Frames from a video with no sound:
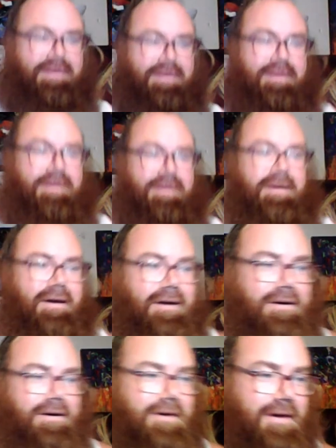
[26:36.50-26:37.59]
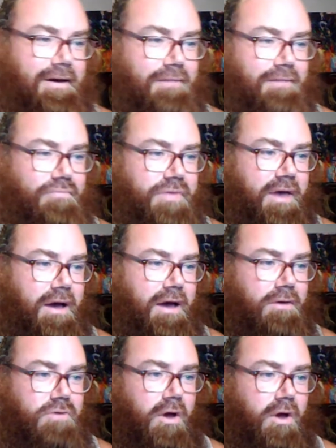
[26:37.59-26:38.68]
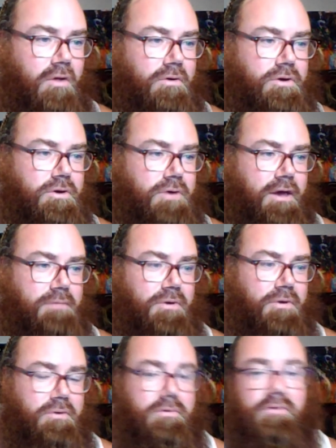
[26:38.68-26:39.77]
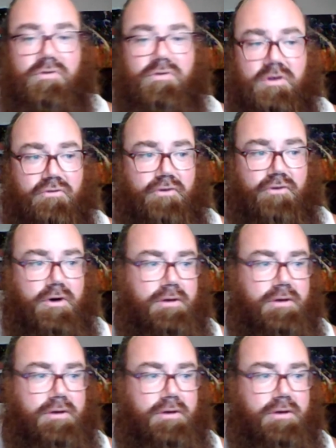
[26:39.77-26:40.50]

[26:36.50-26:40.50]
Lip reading: Yeah, all right. How tall are you, Ken Bone? 6 foot.